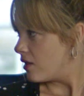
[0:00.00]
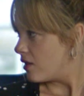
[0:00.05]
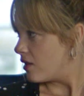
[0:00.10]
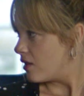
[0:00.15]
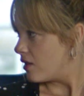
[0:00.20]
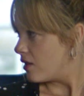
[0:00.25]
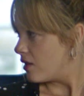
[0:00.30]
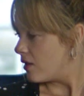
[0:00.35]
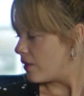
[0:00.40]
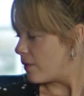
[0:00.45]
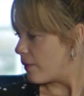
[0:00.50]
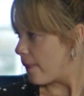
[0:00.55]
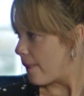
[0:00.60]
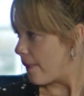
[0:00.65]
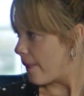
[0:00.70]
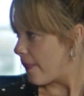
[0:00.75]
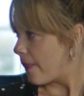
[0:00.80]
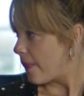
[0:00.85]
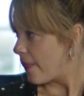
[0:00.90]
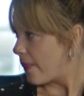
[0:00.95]

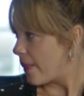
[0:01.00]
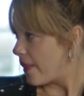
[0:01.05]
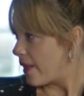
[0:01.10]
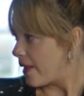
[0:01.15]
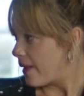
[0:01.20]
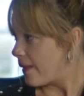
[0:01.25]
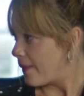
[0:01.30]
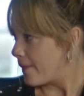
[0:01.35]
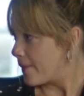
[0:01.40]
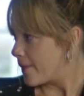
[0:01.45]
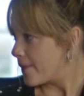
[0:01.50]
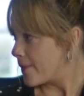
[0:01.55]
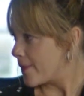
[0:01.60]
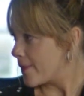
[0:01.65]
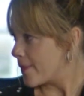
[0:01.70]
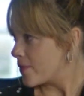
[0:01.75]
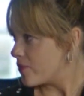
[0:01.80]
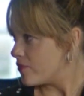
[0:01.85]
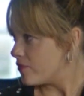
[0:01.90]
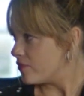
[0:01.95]

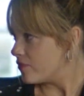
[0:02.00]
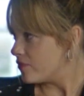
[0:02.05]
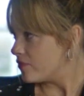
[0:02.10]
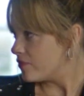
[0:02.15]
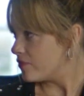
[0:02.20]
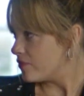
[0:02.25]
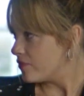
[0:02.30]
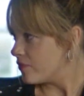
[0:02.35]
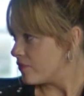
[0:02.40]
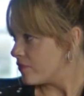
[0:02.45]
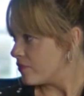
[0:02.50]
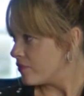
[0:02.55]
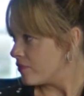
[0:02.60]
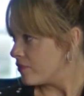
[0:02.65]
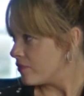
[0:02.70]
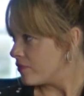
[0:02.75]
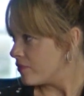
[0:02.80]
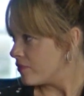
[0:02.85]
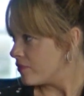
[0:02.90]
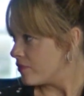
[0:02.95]

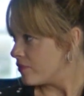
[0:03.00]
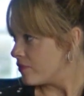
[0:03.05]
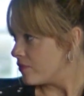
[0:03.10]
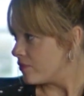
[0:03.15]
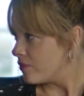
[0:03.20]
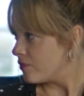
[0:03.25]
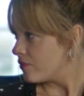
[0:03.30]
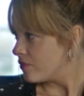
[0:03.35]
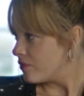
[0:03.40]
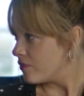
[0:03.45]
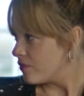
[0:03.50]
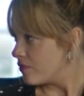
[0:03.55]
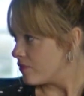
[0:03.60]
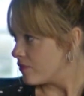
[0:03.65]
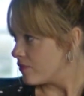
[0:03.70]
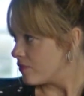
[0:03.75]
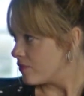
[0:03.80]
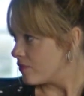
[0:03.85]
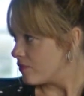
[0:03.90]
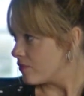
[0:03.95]

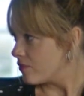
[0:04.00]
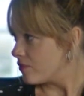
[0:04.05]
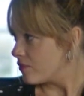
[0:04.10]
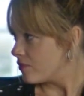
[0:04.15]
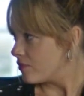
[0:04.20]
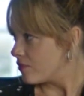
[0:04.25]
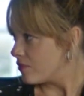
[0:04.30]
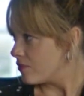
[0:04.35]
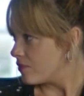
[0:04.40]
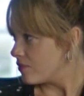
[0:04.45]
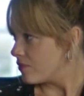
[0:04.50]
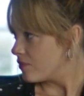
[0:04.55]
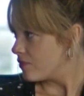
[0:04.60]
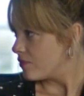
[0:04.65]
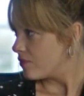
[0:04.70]
(not speaking)